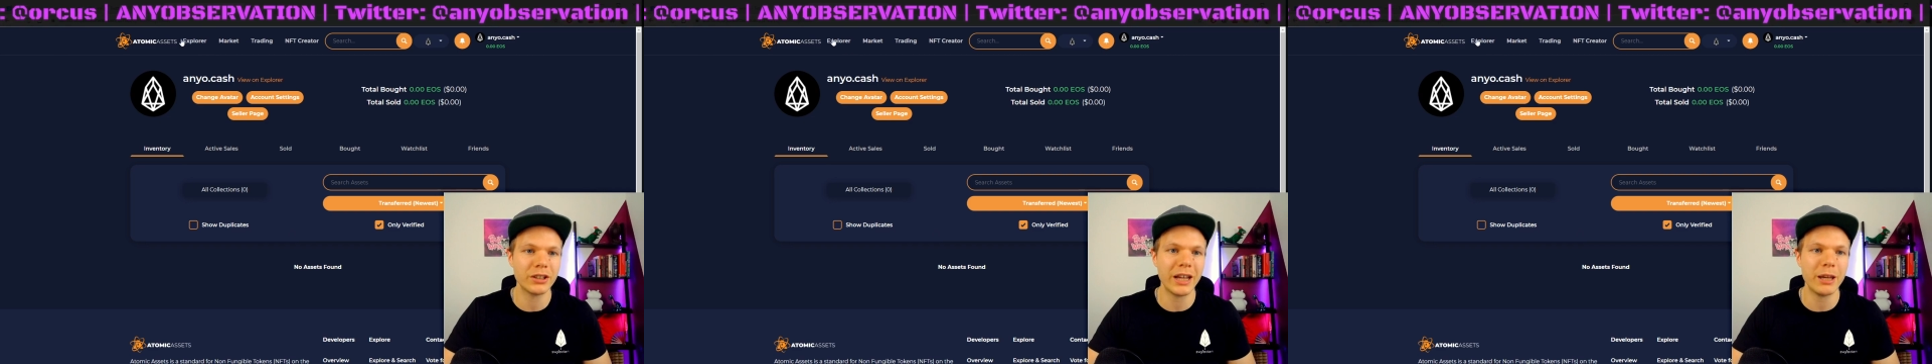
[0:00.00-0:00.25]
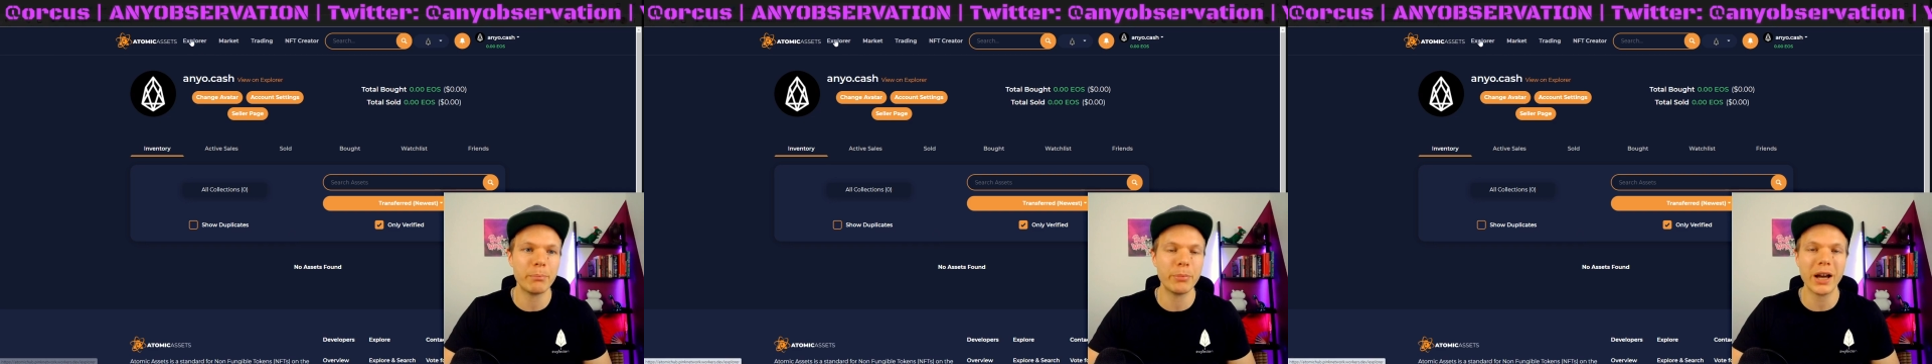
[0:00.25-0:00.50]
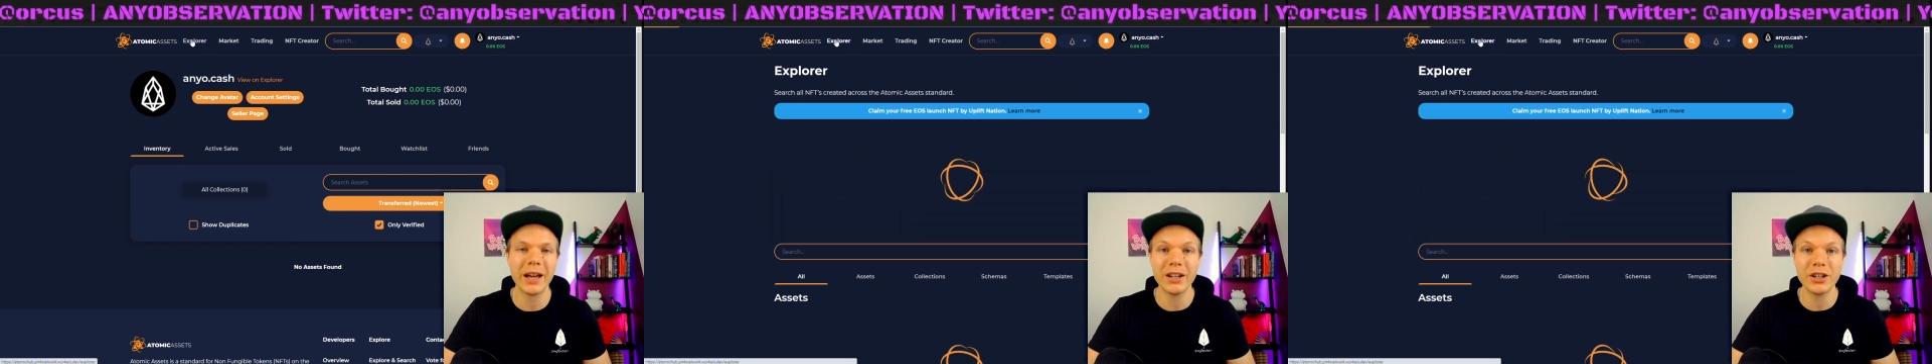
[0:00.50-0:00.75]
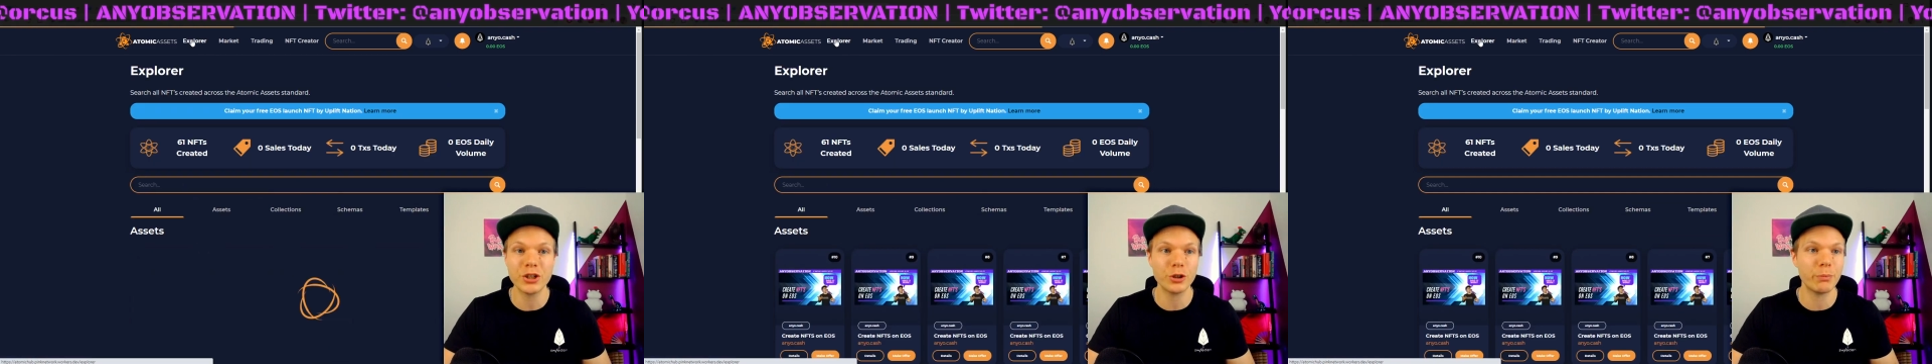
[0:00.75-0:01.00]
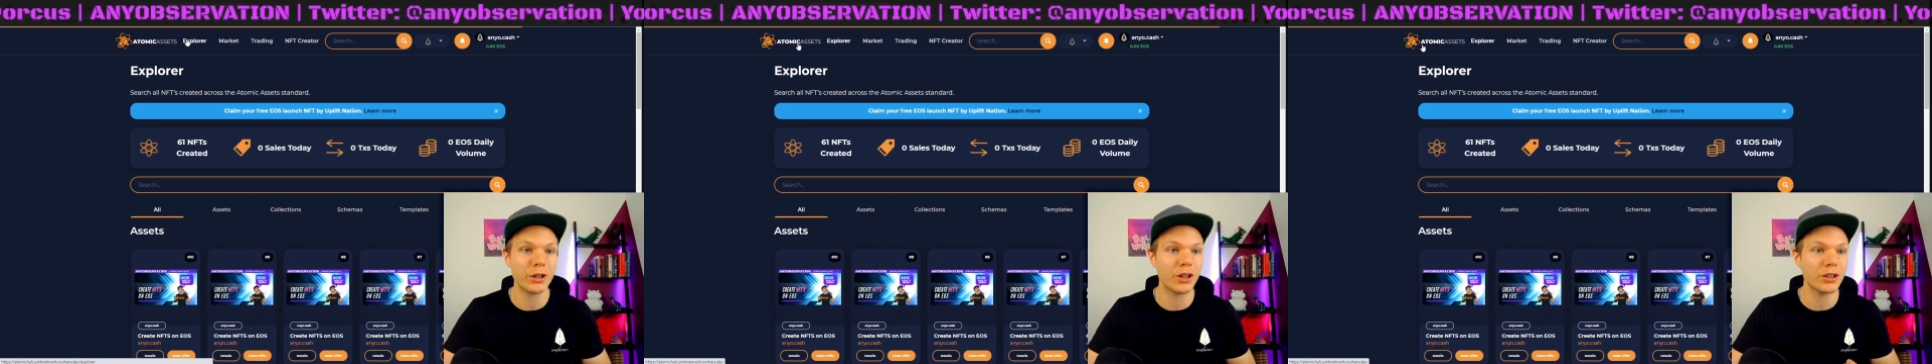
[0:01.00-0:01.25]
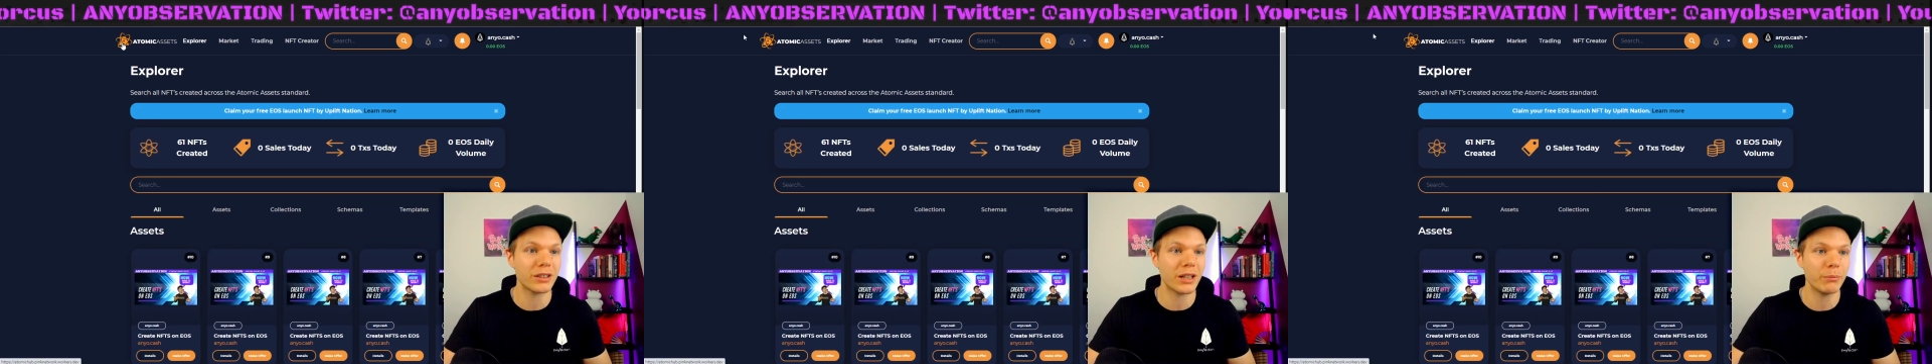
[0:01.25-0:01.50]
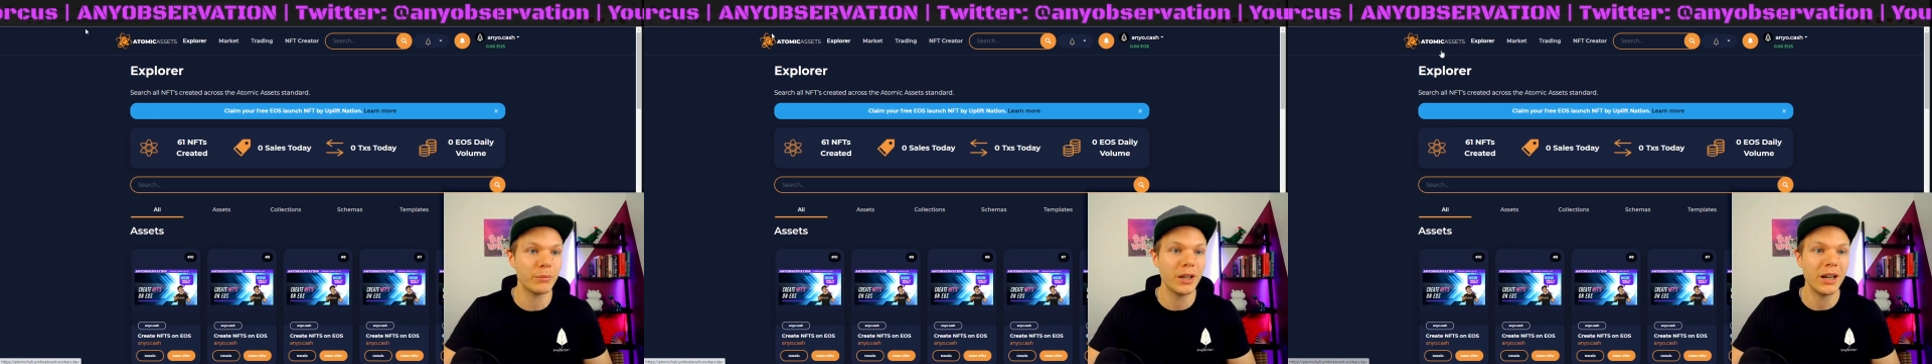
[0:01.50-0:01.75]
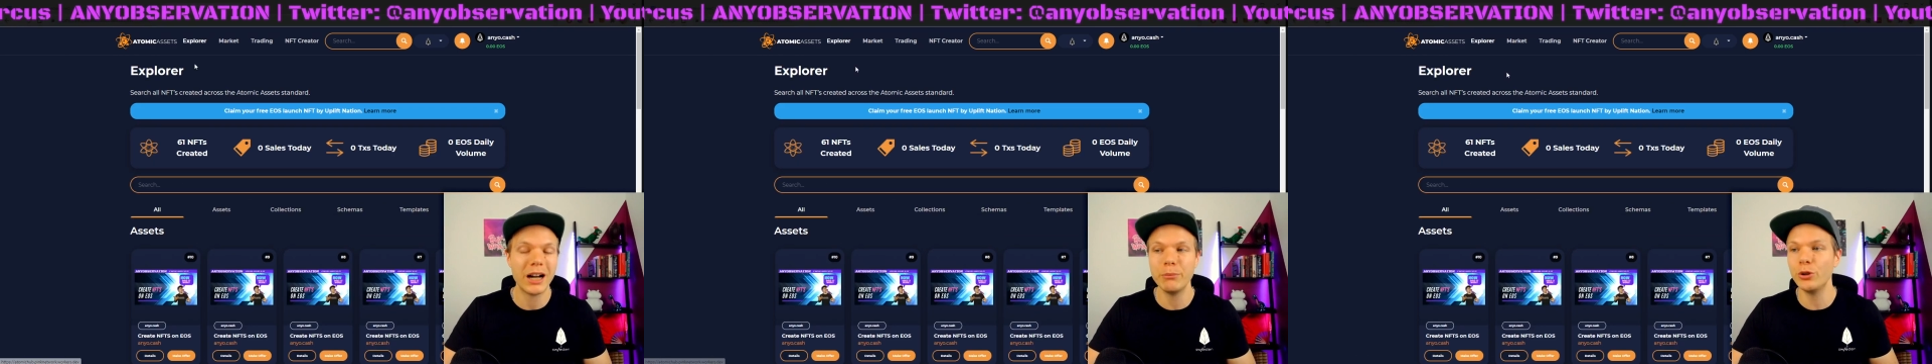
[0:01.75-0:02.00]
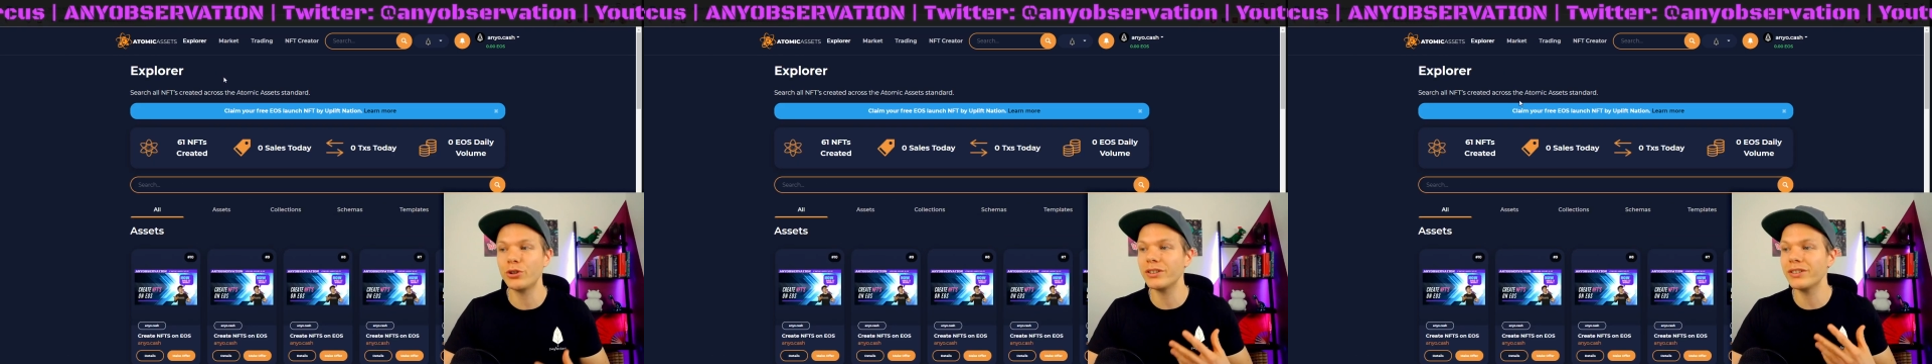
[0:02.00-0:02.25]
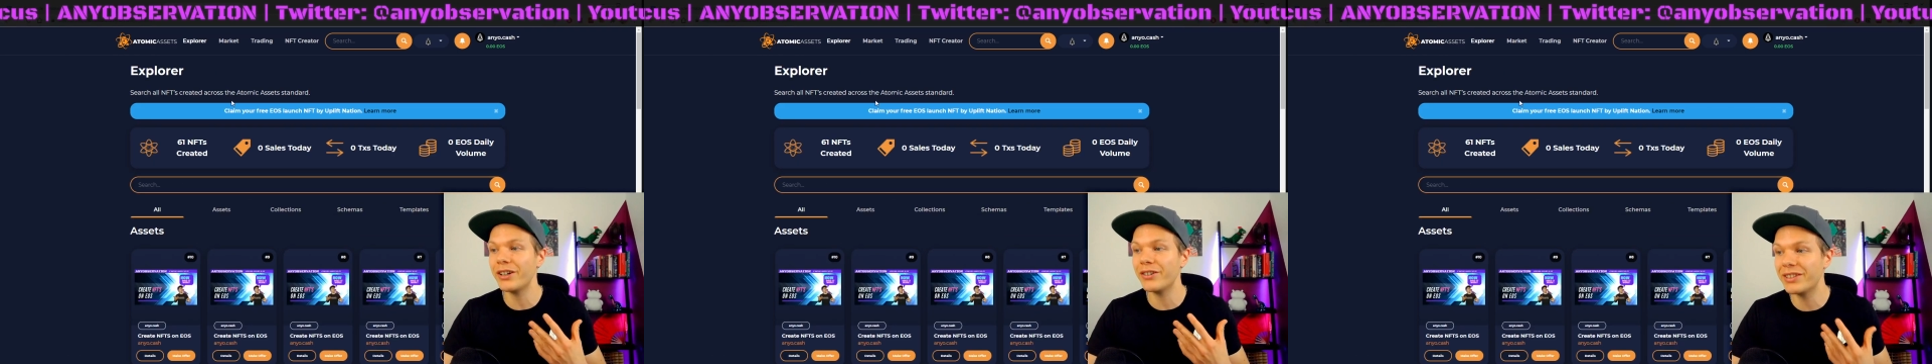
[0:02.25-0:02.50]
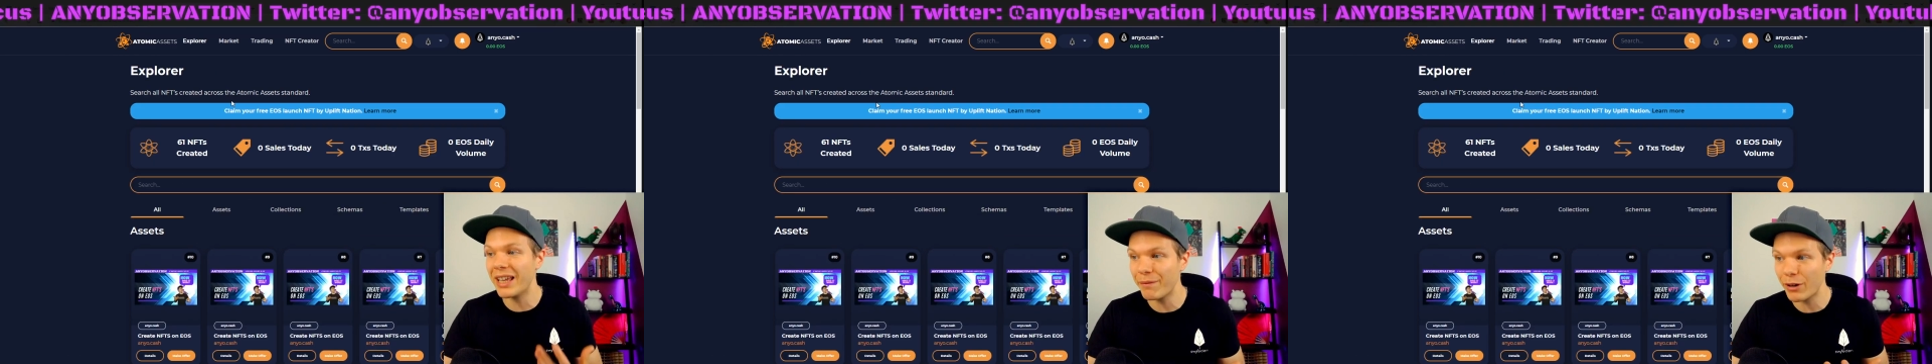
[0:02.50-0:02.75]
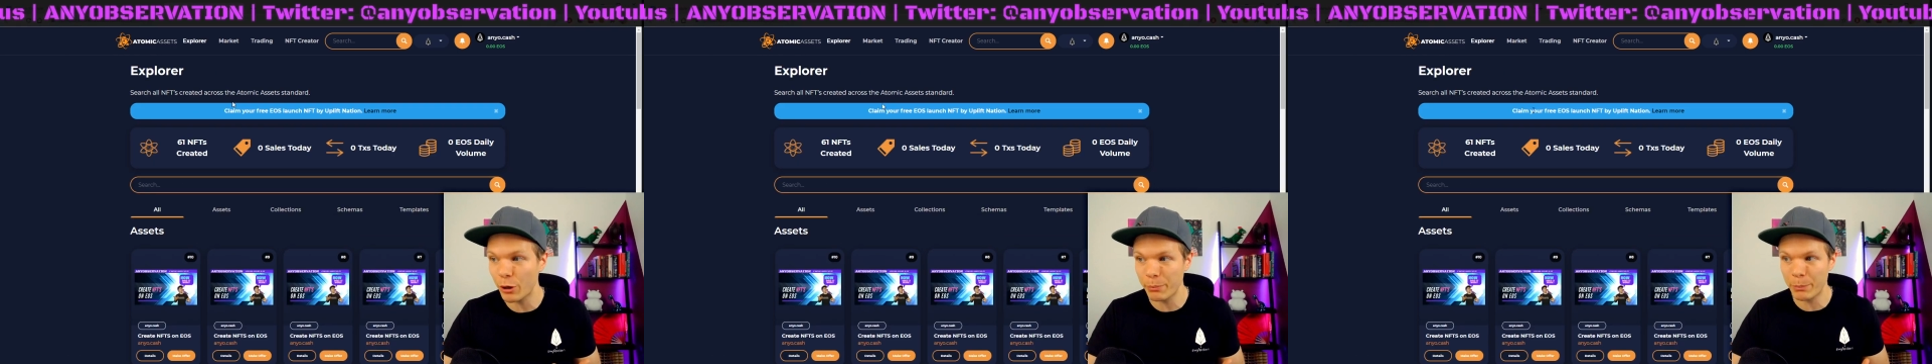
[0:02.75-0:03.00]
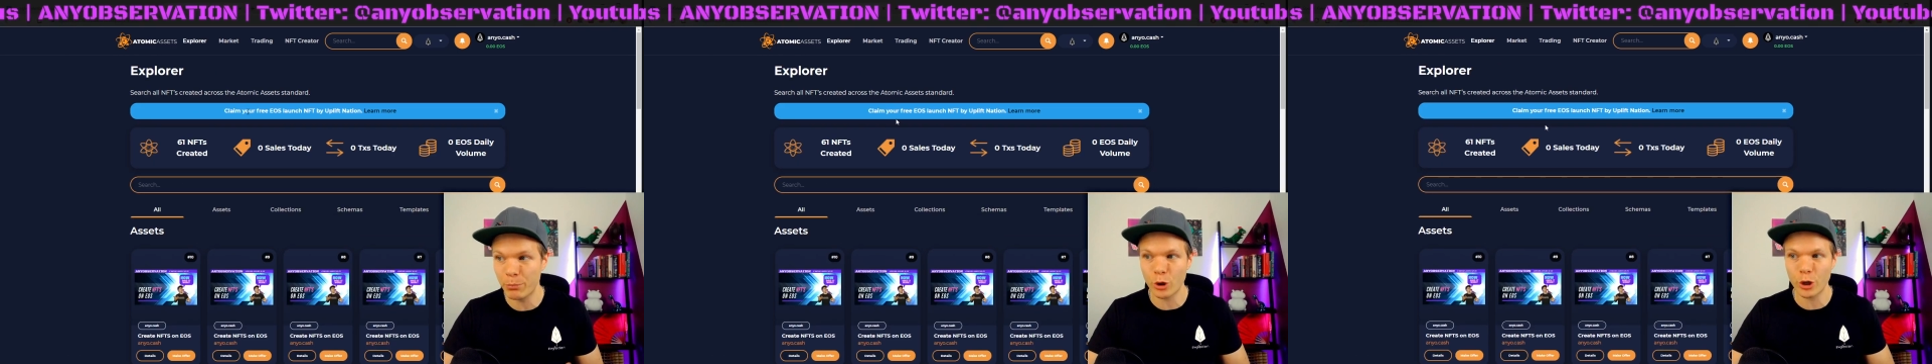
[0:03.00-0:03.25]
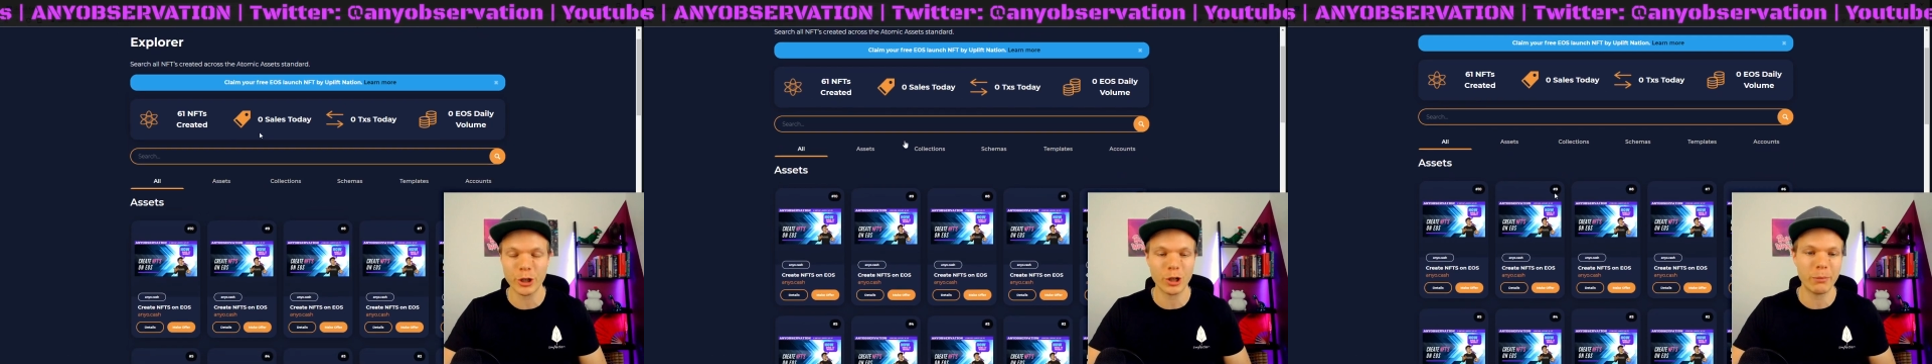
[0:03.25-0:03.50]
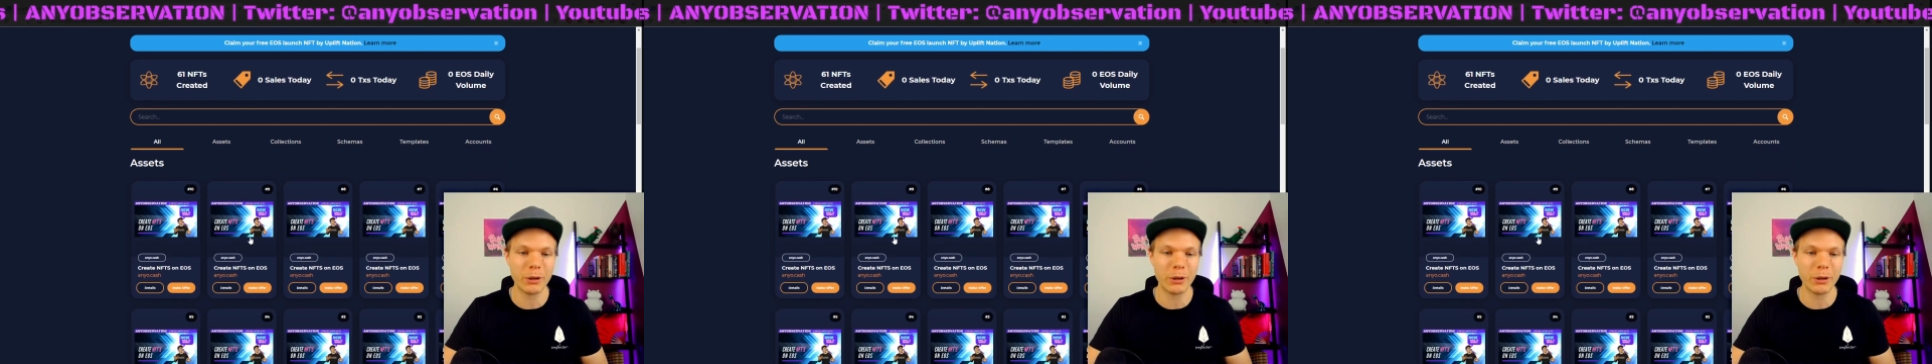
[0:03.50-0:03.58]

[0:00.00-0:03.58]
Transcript: an A P I issue because I'm I'm using their development portal,